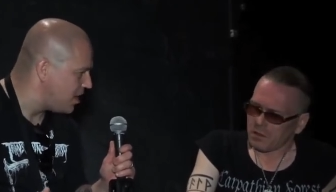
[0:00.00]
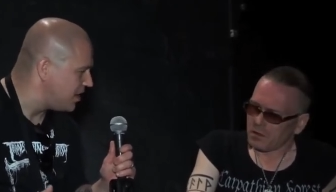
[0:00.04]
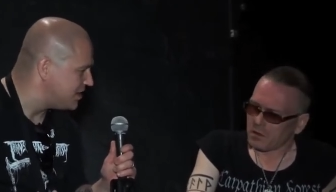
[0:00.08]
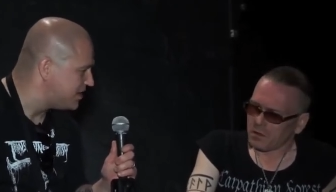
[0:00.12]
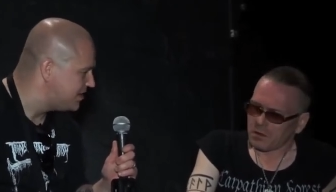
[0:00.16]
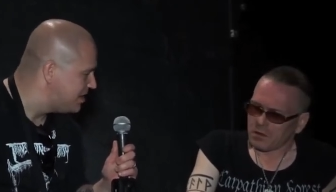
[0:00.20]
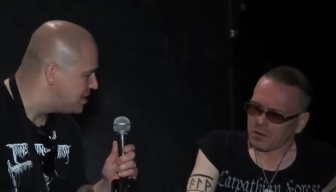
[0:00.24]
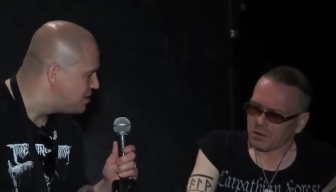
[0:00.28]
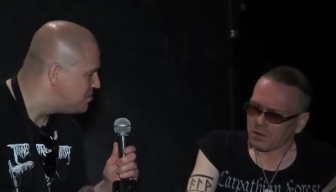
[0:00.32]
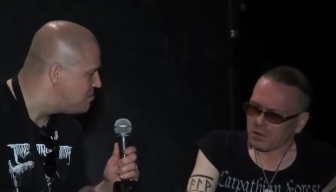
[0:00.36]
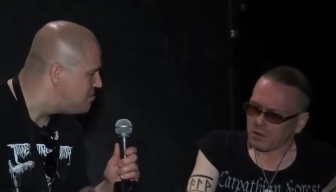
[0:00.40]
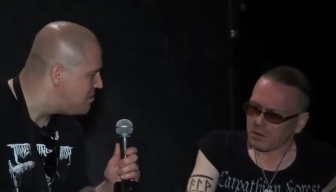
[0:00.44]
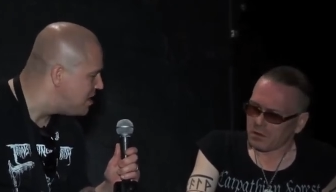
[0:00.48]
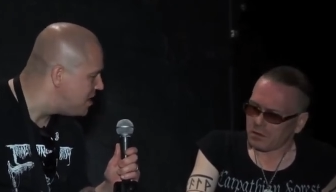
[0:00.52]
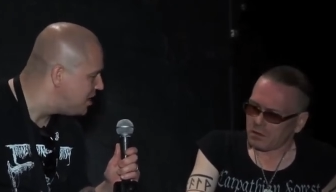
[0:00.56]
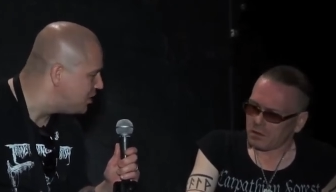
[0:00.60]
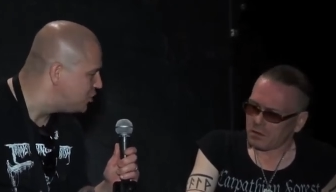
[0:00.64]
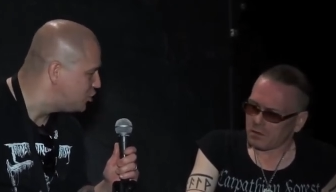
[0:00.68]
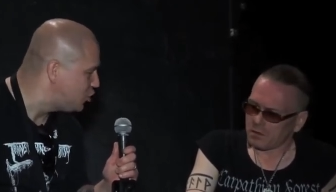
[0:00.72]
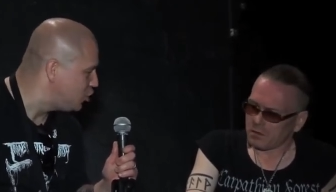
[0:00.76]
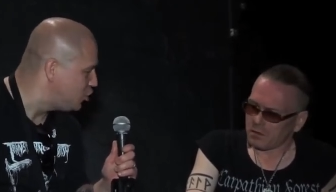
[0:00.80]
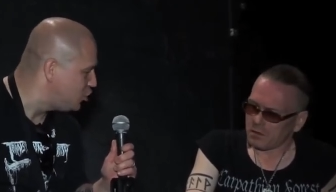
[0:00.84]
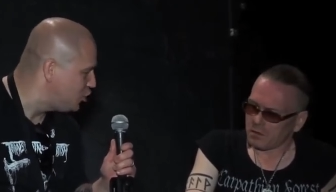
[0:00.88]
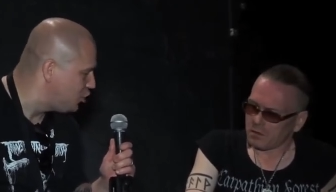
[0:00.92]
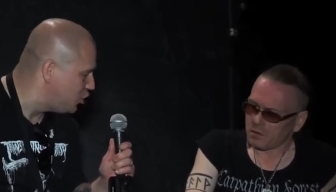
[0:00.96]
Speaker 1: this mean
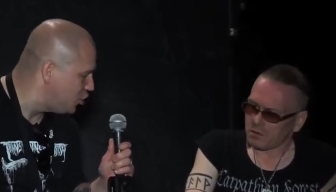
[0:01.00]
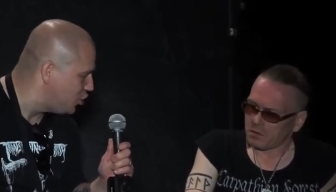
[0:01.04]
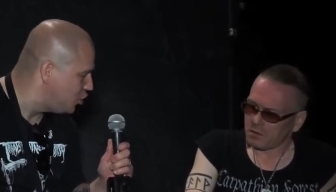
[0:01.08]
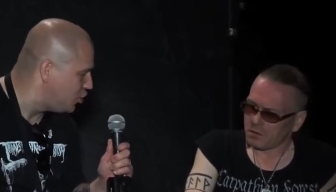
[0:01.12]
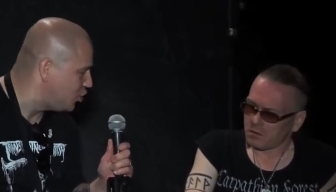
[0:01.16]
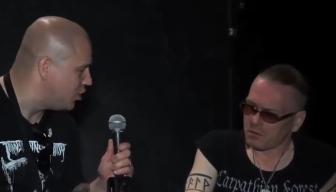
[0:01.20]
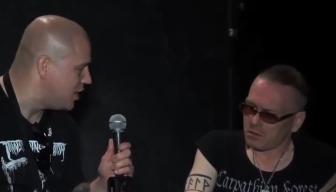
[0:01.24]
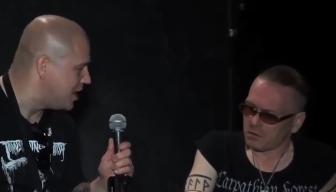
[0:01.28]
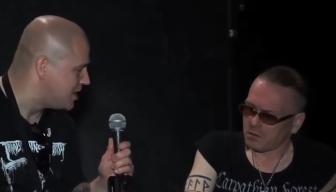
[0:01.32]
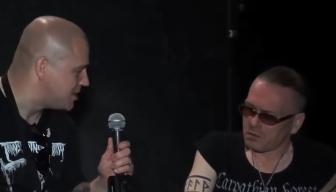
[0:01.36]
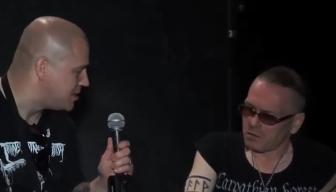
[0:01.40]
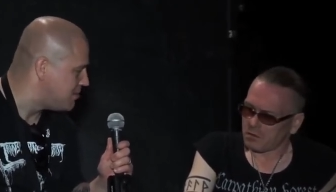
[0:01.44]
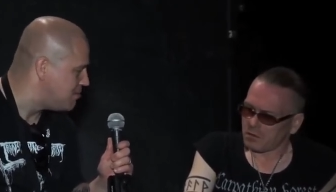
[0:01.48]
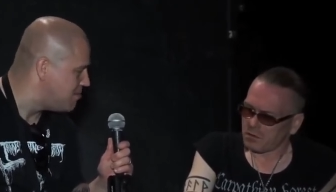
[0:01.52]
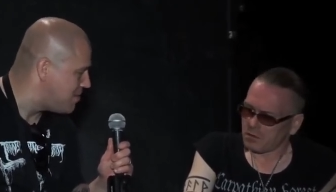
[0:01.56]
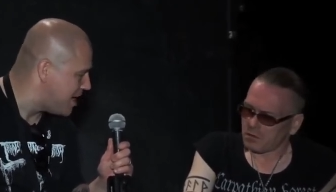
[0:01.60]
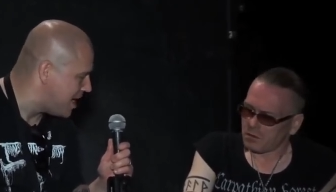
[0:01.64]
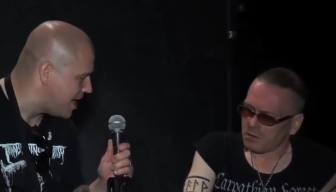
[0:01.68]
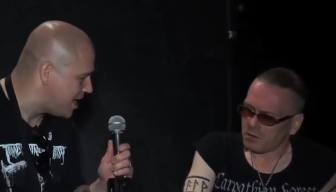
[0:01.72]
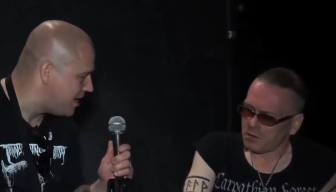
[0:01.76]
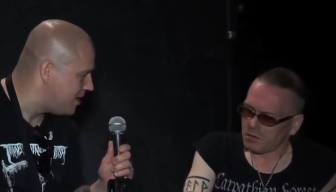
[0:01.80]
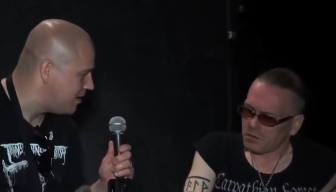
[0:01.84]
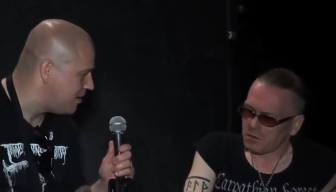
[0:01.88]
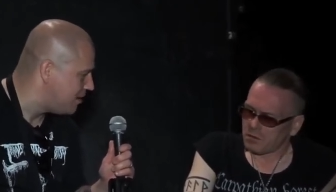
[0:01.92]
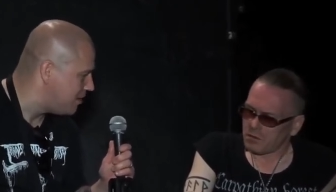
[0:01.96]
to you as a
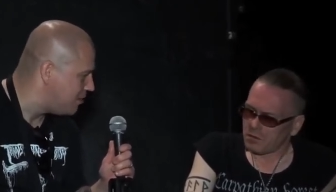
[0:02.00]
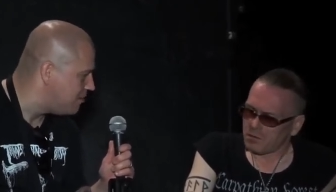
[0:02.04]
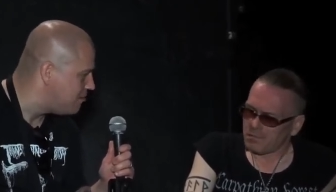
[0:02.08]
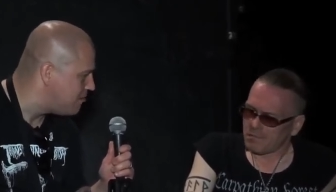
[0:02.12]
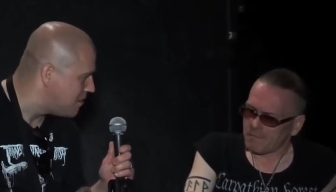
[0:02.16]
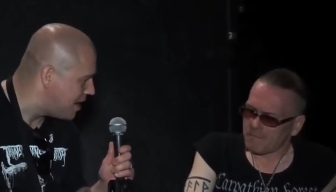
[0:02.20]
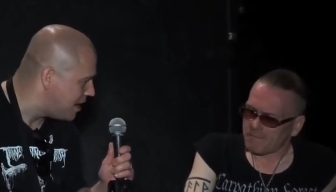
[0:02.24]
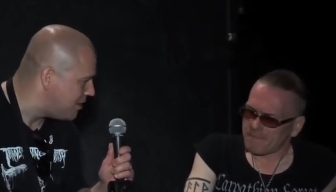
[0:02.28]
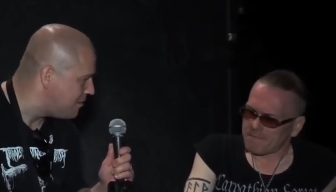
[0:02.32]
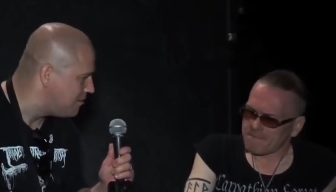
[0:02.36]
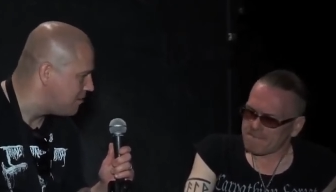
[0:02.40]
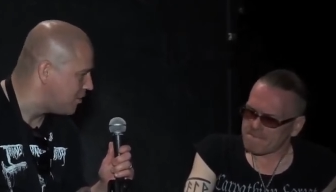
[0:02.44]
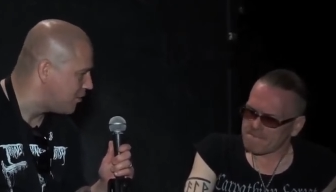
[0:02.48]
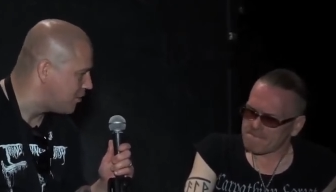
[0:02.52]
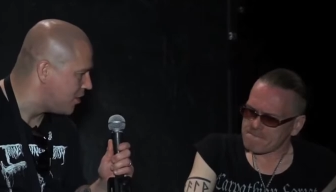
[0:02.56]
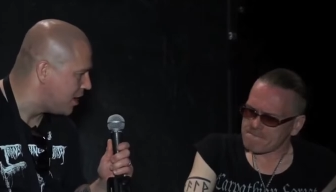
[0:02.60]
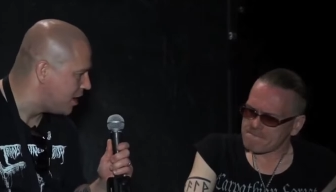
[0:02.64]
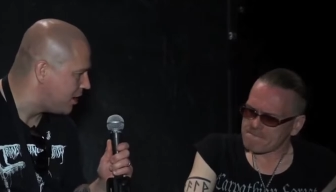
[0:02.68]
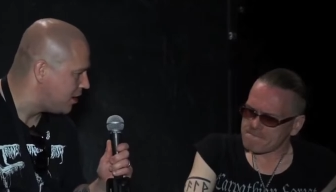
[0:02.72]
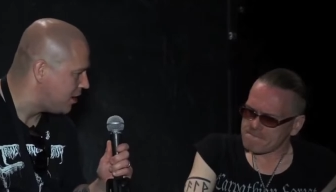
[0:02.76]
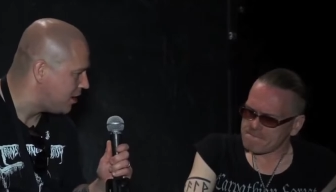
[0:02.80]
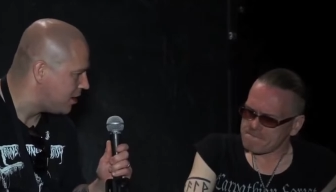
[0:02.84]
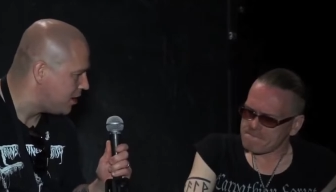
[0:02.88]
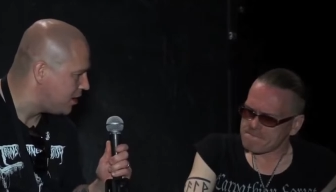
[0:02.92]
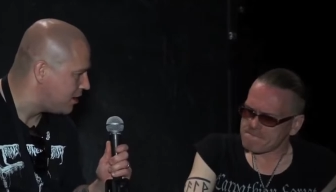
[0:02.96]
band member and
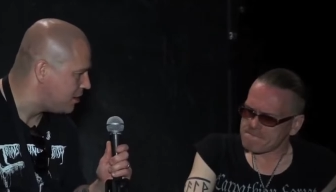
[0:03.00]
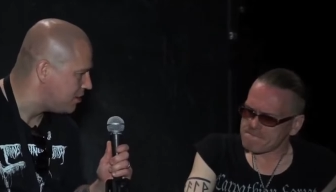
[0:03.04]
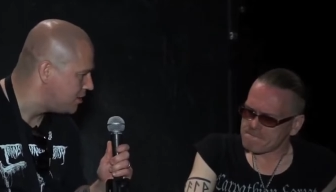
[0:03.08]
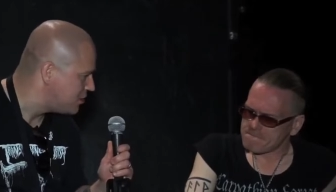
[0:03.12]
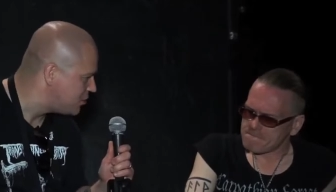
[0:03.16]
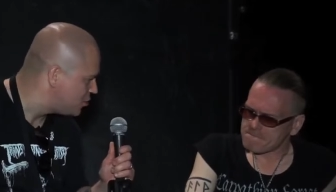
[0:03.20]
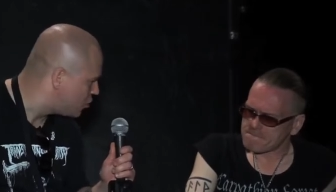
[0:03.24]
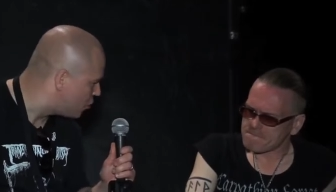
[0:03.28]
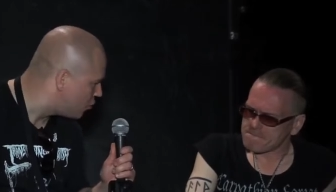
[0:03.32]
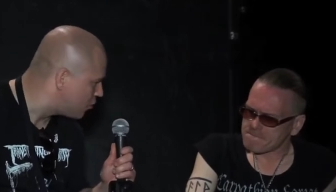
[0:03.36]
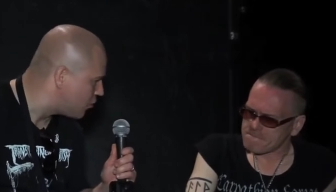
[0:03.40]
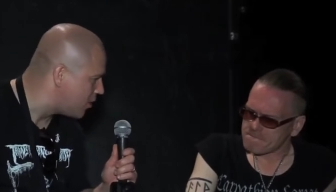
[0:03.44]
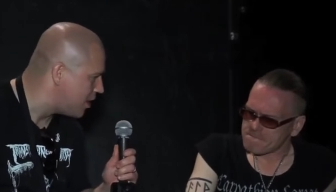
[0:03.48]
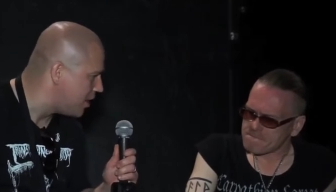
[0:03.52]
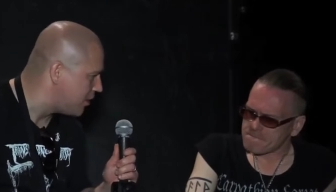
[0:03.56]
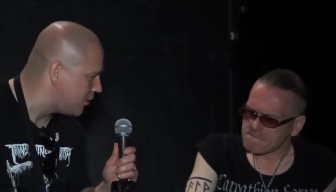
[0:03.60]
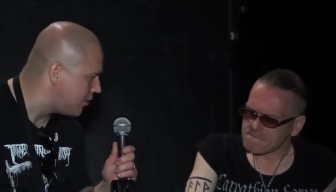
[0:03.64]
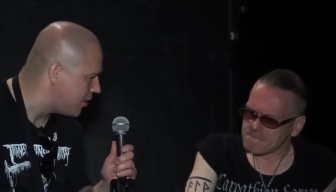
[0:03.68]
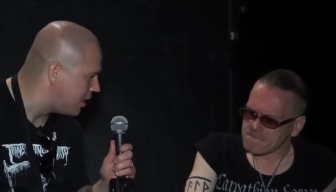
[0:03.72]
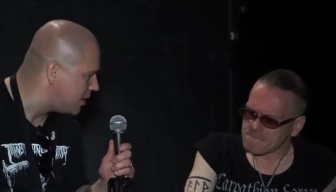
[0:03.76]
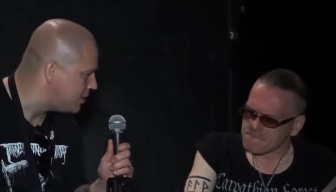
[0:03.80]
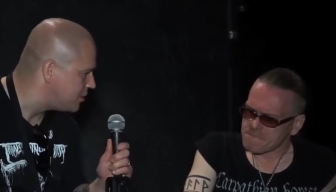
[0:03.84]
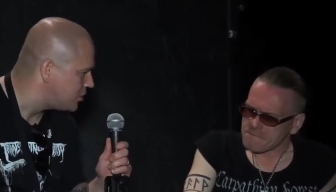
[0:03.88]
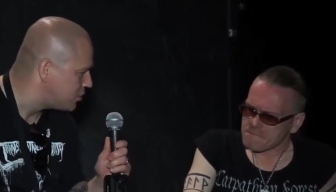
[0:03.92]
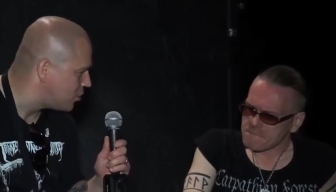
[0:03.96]
a songwriter
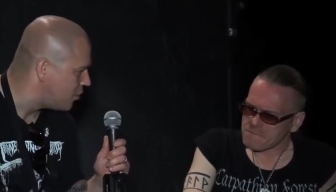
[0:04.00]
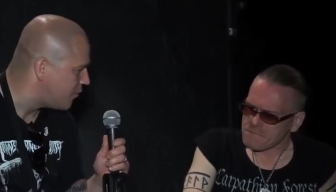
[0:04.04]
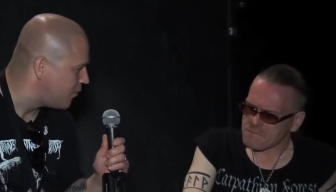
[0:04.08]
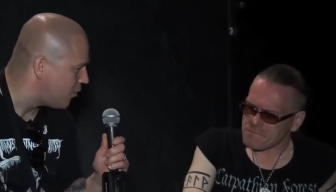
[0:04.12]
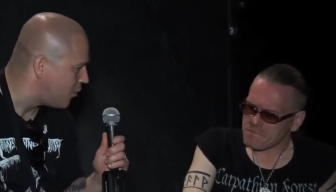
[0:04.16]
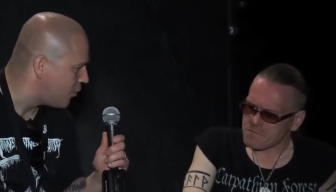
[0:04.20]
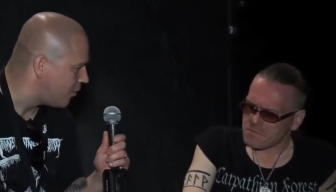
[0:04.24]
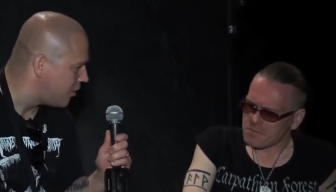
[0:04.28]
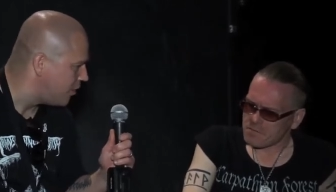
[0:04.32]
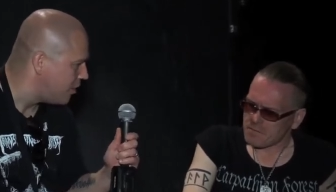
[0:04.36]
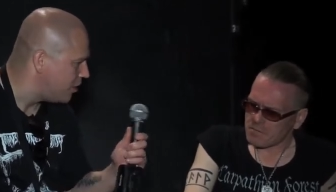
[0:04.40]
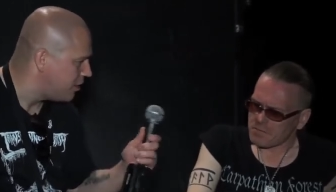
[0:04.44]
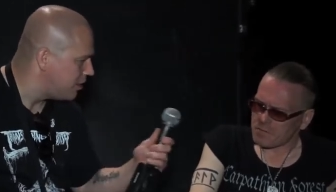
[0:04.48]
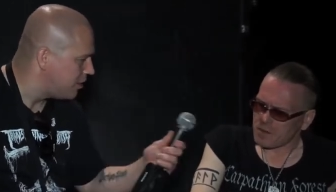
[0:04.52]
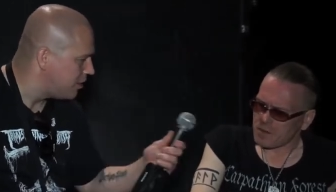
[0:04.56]
and so forth?